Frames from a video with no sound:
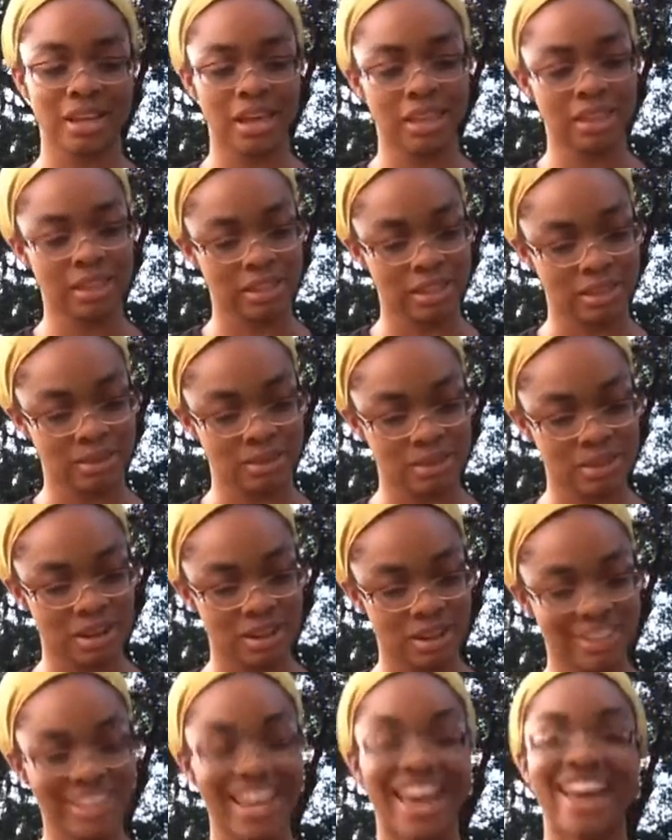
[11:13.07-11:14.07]
I think that's what it's
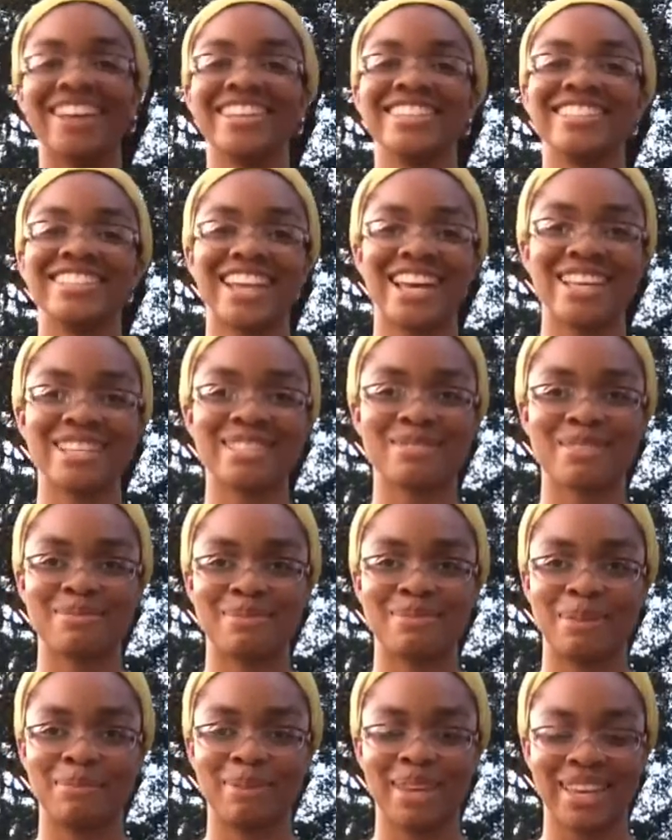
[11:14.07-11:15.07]
called. Yeah, Dance With
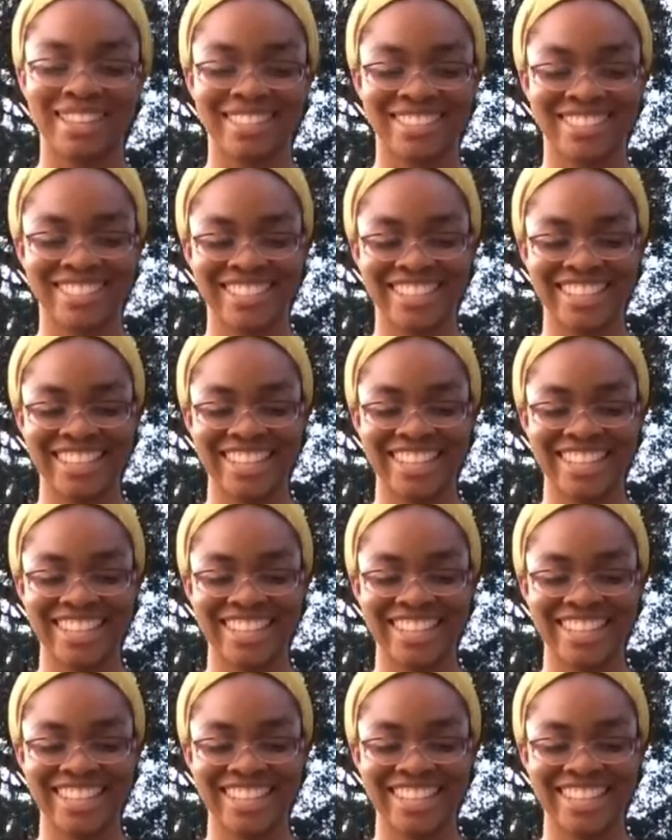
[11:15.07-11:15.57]
Me Beast.